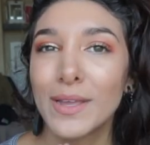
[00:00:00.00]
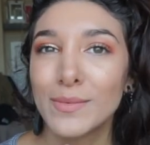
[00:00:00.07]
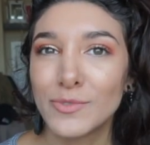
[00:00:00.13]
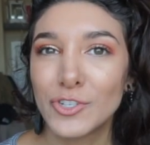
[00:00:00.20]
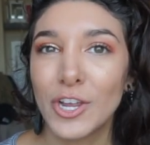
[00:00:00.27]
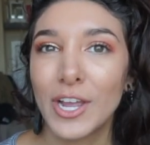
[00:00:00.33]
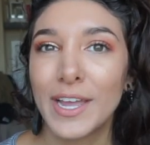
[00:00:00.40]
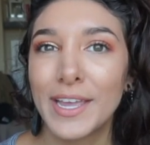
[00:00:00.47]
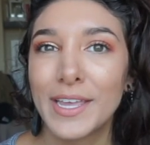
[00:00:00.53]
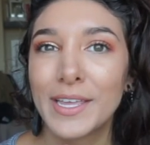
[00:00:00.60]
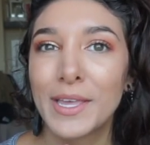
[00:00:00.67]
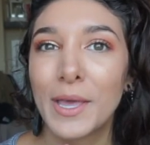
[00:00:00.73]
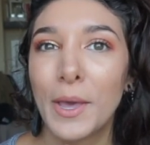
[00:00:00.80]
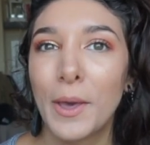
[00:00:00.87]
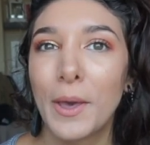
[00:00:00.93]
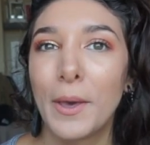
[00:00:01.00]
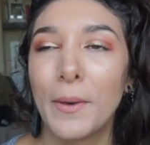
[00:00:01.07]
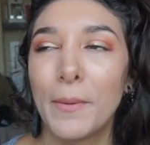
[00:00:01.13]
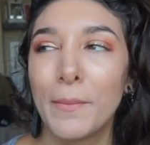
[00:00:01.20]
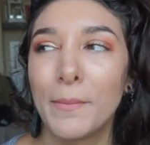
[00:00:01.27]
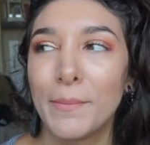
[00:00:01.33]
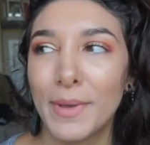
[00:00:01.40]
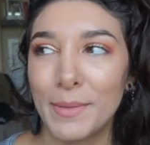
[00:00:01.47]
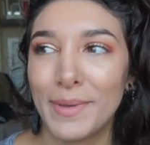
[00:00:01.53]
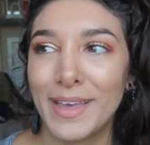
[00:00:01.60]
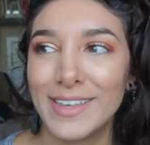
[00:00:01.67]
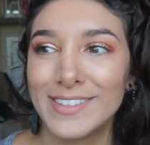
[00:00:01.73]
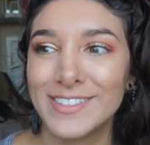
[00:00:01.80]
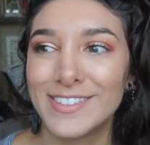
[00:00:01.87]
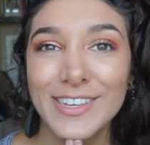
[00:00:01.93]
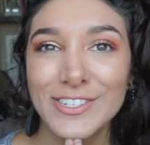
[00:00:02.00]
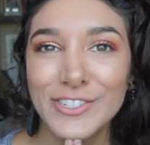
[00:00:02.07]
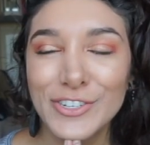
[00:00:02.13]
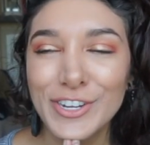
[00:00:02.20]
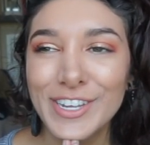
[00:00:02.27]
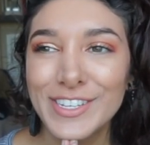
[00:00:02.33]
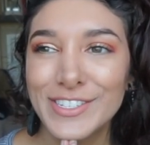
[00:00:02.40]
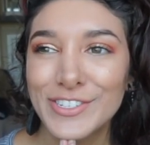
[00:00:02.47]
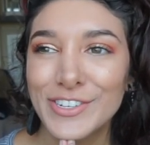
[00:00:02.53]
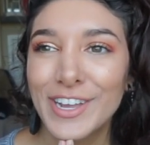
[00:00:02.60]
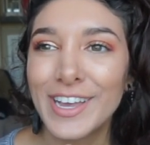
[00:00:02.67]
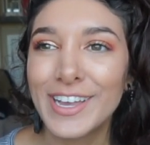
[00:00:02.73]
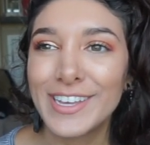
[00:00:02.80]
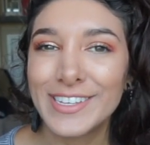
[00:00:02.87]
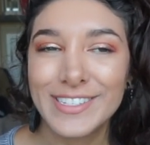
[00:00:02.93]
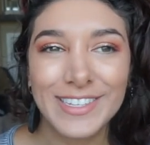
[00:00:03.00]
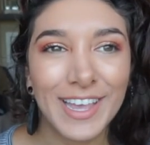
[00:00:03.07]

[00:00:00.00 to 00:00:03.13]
I'm trying my best. Here's your answer guys.